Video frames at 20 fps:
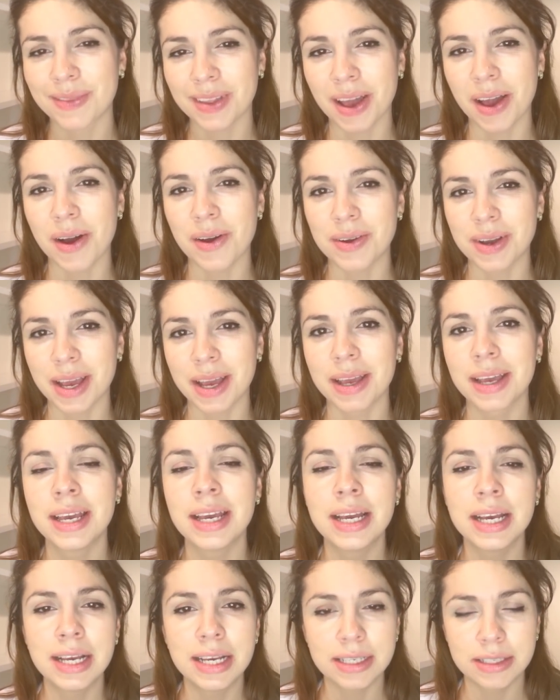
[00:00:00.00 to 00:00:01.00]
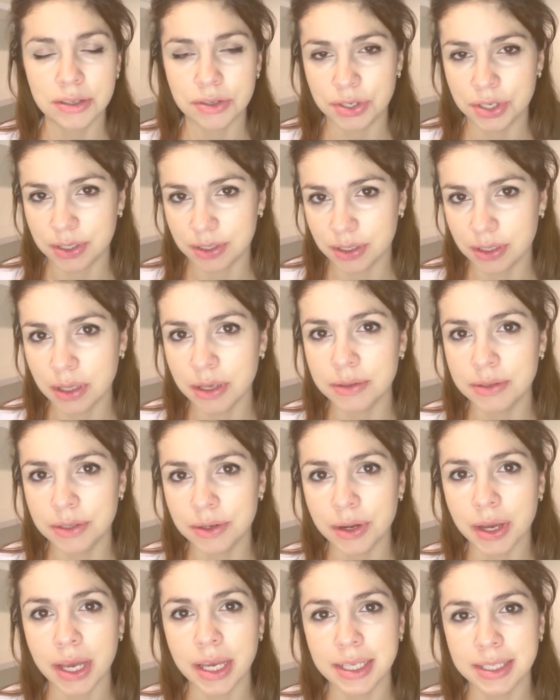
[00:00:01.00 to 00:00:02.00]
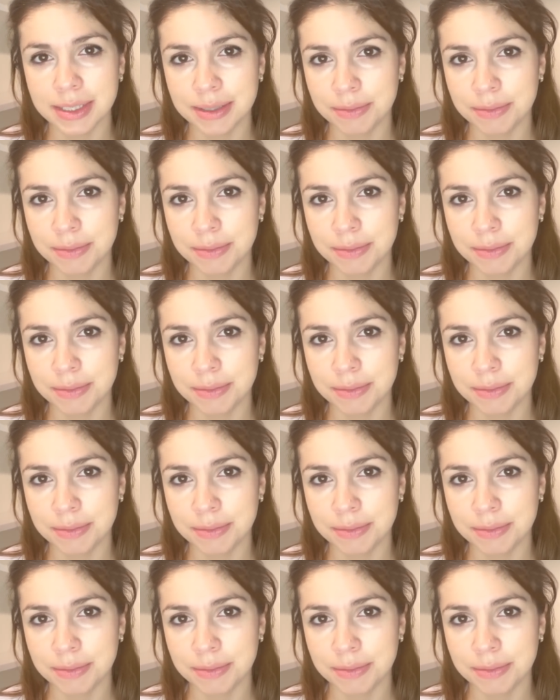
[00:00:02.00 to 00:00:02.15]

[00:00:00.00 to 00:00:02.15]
Okay. So just close your eyes,